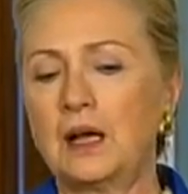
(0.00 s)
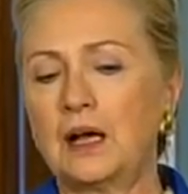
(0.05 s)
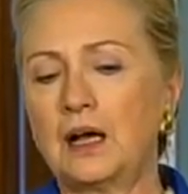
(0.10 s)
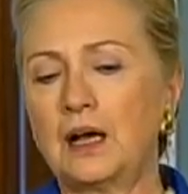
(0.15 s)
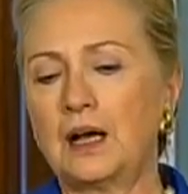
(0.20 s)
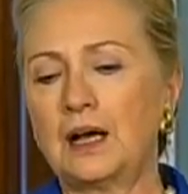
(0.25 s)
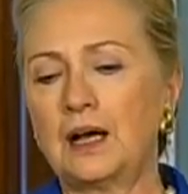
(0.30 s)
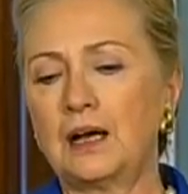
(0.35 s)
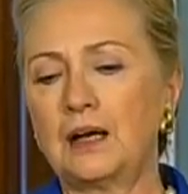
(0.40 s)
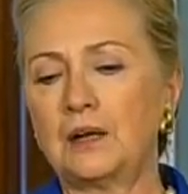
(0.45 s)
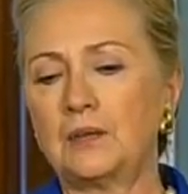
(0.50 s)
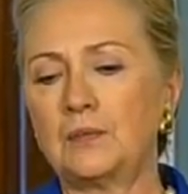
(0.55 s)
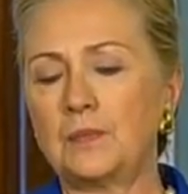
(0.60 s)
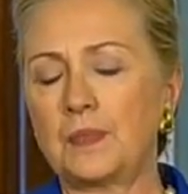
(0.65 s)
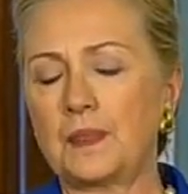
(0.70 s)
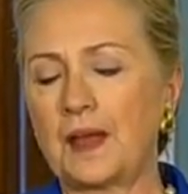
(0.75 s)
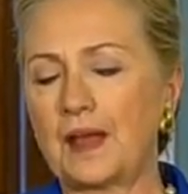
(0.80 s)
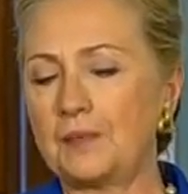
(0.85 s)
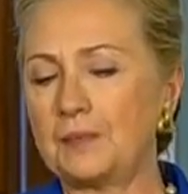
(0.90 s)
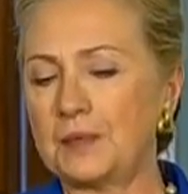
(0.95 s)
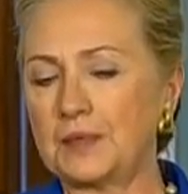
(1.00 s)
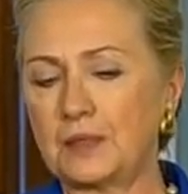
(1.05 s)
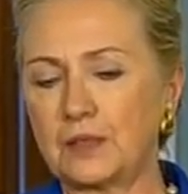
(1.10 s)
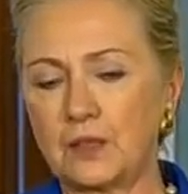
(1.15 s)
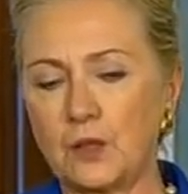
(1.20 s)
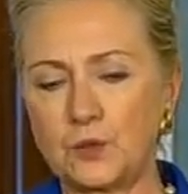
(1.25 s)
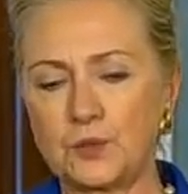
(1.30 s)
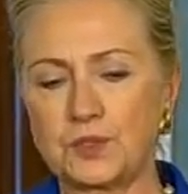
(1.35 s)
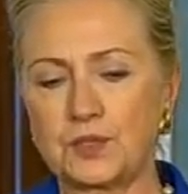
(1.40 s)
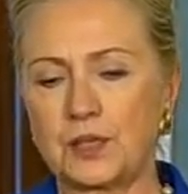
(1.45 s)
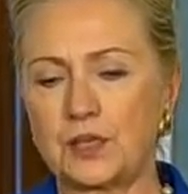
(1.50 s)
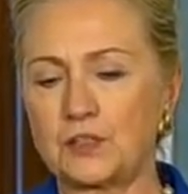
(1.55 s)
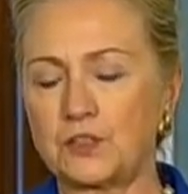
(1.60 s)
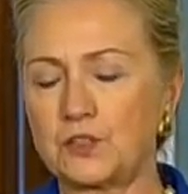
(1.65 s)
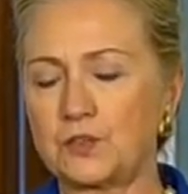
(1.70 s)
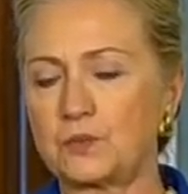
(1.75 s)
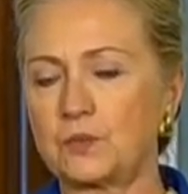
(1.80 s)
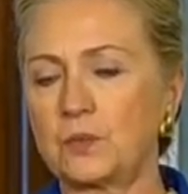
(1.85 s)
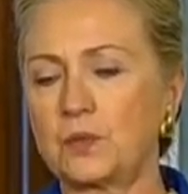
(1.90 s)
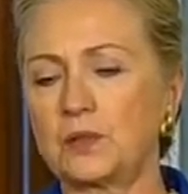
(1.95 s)
I'm in close
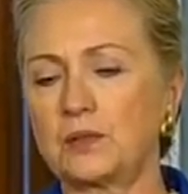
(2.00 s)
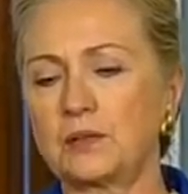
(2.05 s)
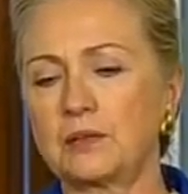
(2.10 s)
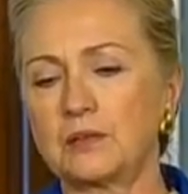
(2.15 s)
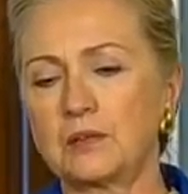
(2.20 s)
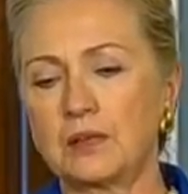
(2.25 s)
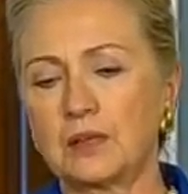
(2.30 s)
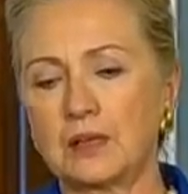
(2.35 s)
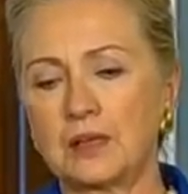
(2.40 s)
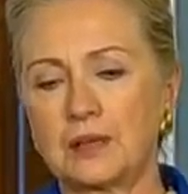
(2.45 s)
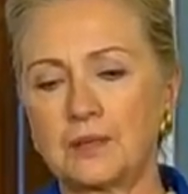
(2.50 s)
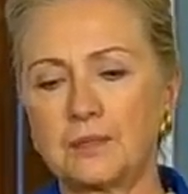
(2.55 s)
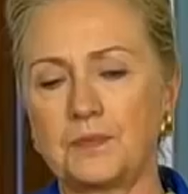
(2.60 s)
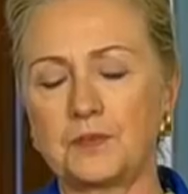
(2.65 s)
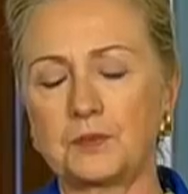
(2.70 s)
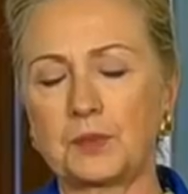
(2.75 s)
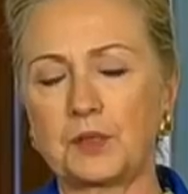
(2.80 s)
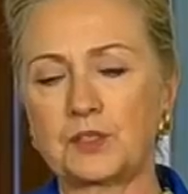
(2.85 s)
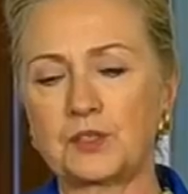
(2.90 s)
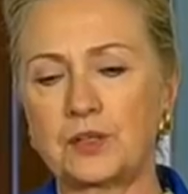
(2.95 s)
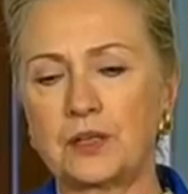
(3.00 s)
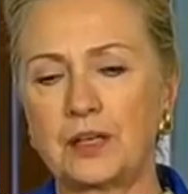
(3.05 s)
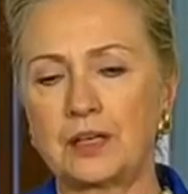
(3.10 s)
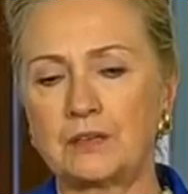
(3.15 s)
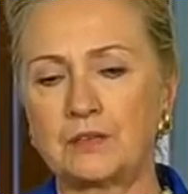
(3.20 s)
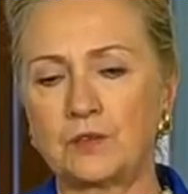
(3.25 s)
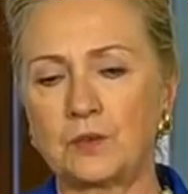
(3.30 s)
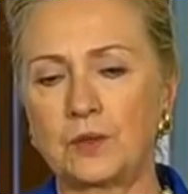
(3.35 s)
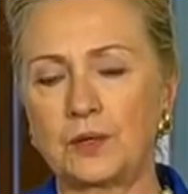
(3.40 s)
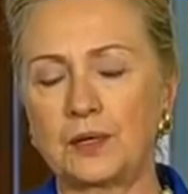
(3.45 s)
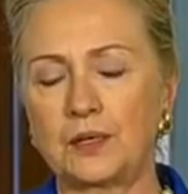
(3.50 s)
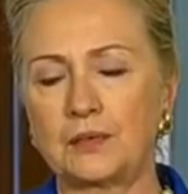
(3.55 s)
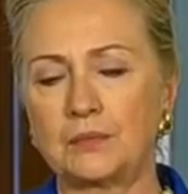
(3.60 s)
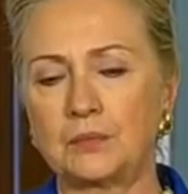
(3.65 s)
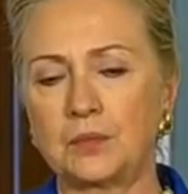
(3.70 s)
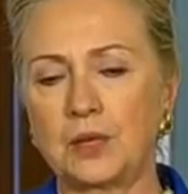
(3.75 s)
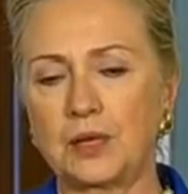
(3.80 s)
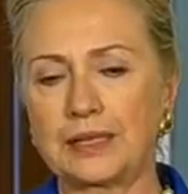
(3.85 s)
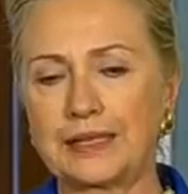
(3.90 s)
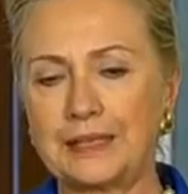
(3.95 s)
touch with Special Envoy
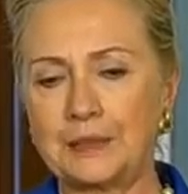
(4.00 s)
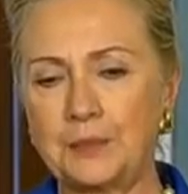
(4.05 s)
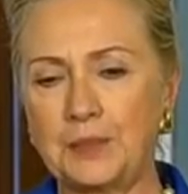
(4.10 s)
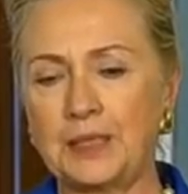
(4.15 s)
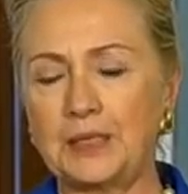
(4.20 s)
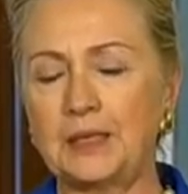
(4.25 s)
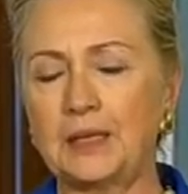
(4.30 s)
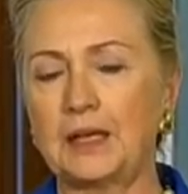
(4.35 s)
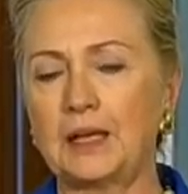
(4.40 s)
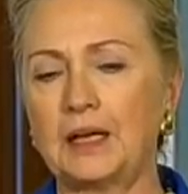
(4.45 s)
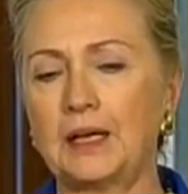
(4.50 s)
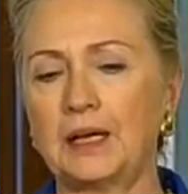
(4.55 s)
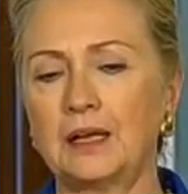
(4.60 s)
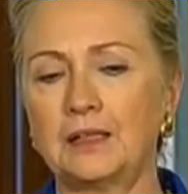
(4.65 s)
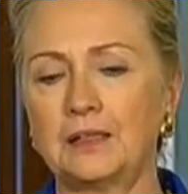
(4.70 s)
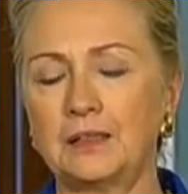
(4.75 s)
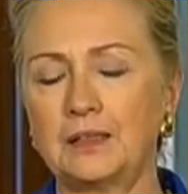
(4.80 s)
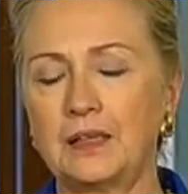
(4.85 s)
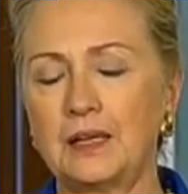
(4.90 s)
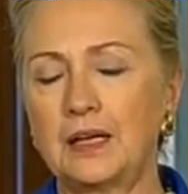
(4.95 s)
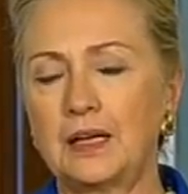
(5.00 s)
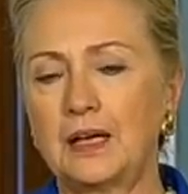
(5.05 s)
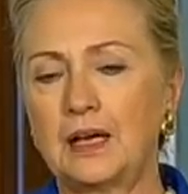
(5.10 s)
Brahimi, and